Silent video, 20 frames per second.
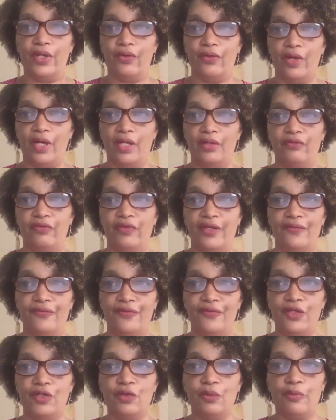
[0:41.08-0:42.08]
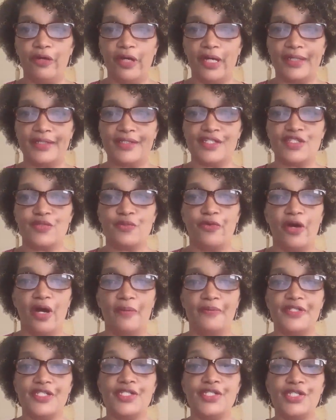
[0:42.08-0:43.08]
are on Review Practice
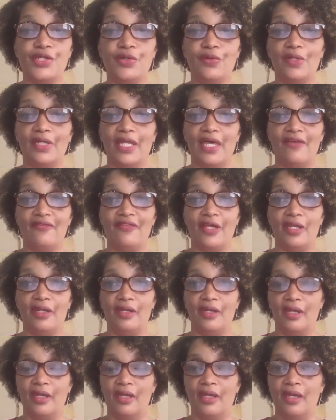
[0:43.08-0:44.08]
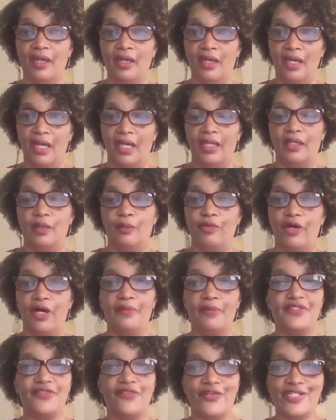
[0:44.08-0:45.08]
Prompt 211. And the
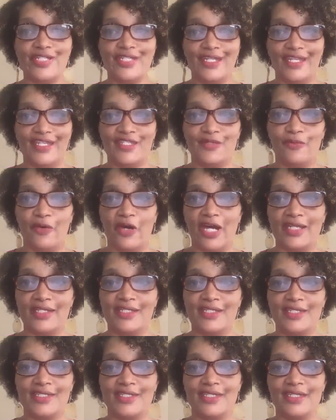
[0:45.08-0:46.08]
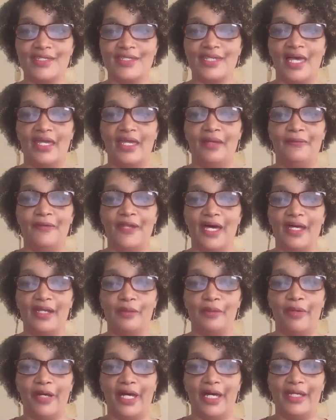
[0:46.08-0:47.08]
prompt for today's practice is I am not a
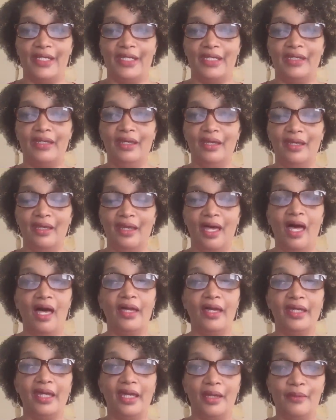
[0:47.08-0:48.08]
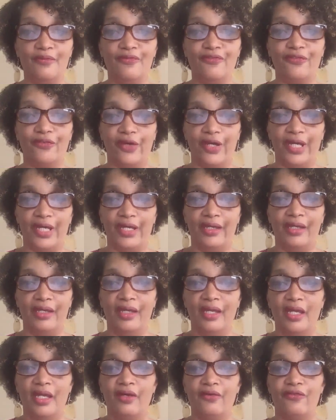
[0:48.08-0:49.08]
body, I am free,
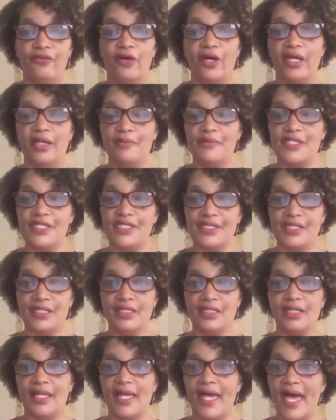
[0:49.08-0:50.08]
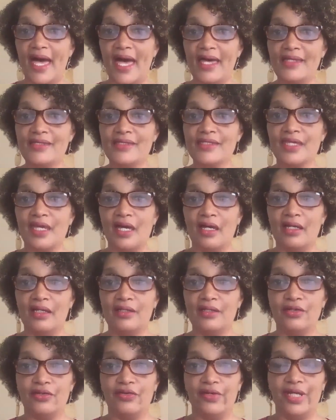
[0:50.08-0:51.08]
for I am still as God
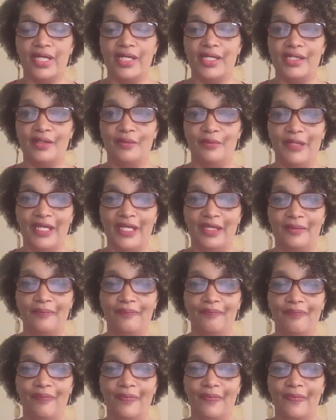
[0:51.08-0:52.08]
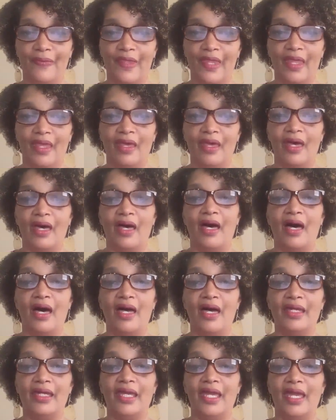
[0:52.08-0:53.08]
created me.
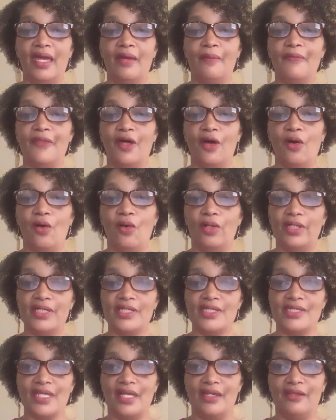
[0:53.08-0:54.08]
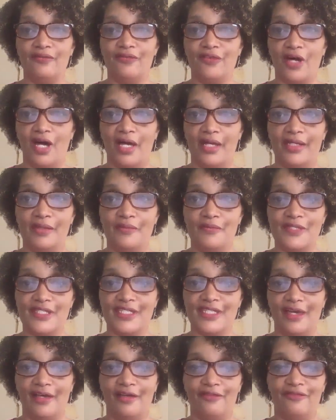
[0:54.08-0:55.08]
I am the Holy Son of God
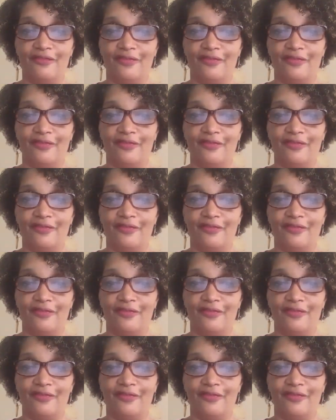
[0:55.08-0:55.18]
Himself.